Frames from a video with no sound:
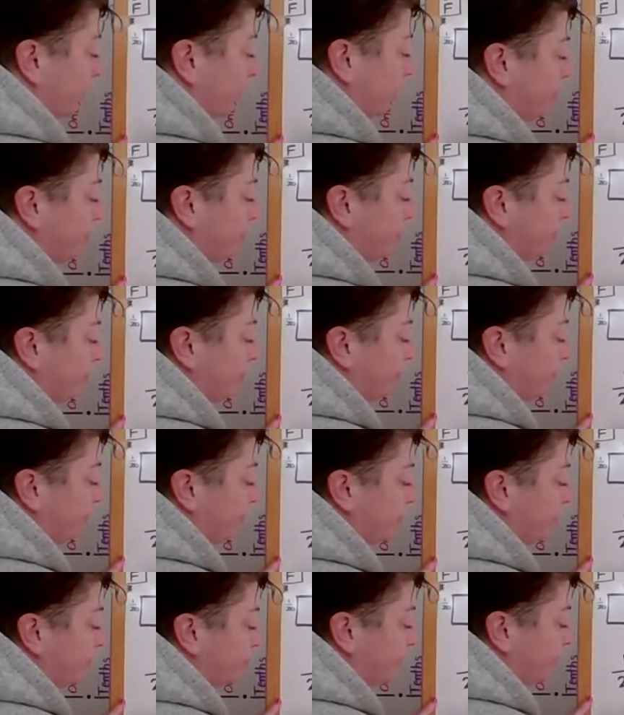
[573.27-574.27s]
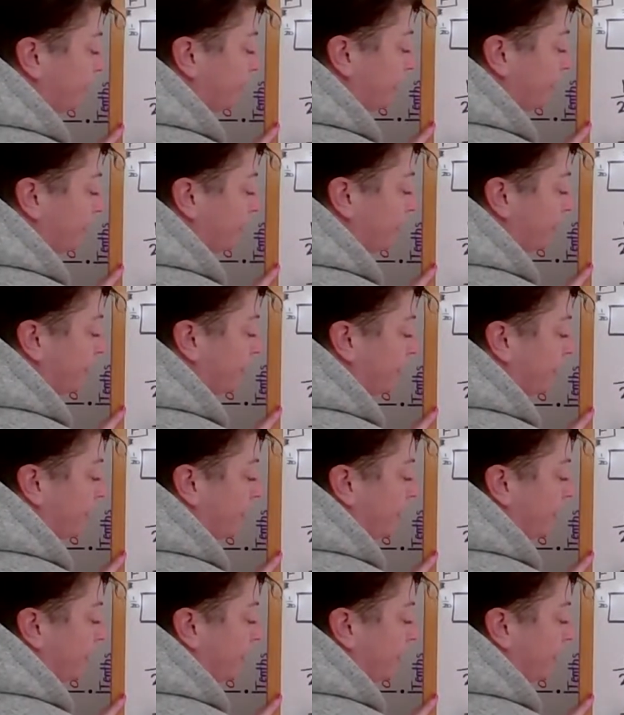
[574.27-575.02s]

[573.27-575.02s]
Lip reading: I'm going to do is I'm going to do 1/20